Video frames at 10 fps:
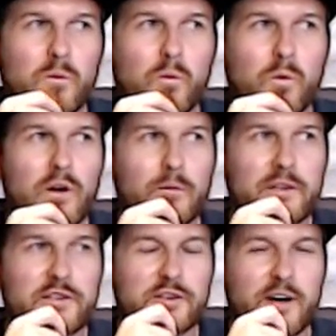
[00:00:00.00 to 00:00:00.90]
what we
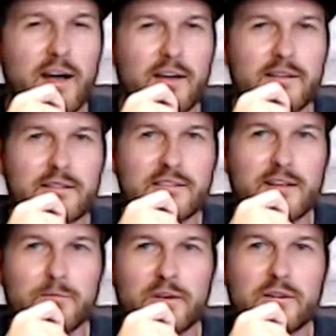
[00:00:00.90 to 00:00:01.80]
tried because they
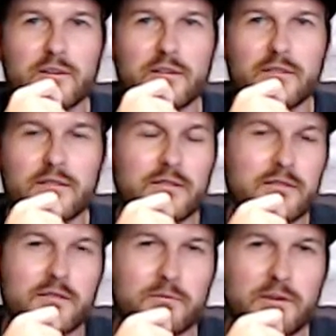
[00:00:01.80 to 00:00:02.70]
said we
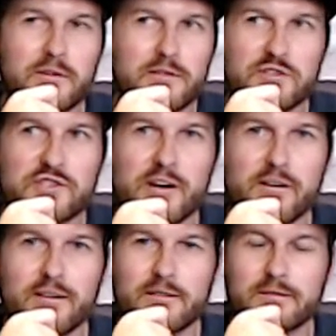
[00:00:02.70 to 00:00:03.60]
couldn't share it.